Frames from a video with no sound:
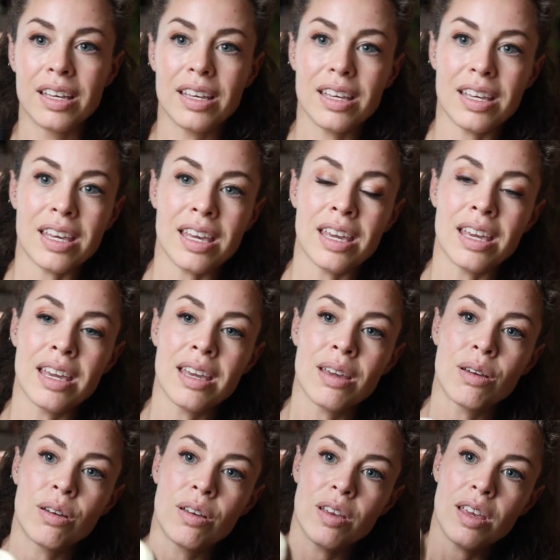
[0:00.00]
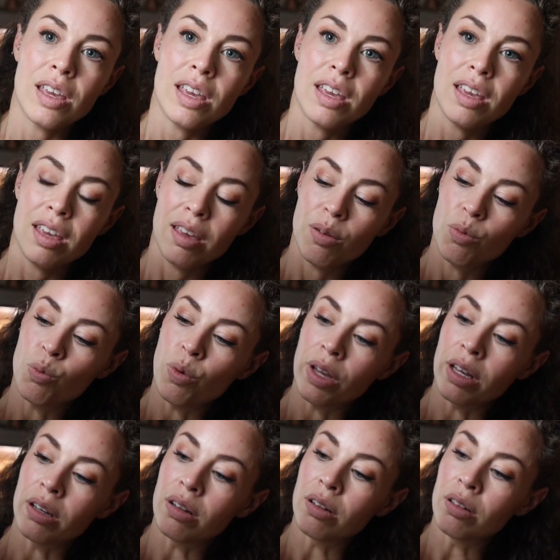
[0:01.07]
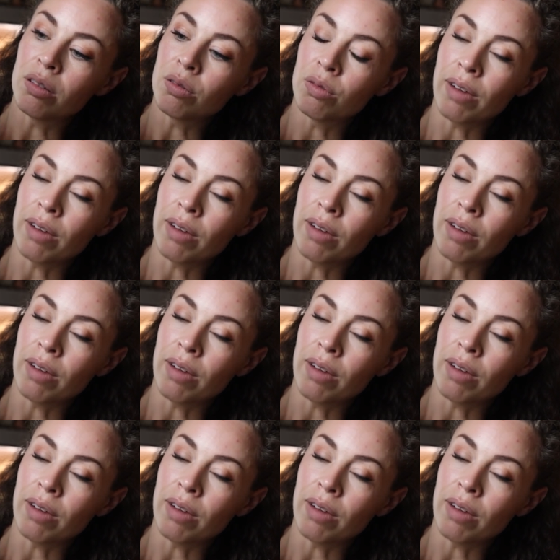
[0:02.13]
He will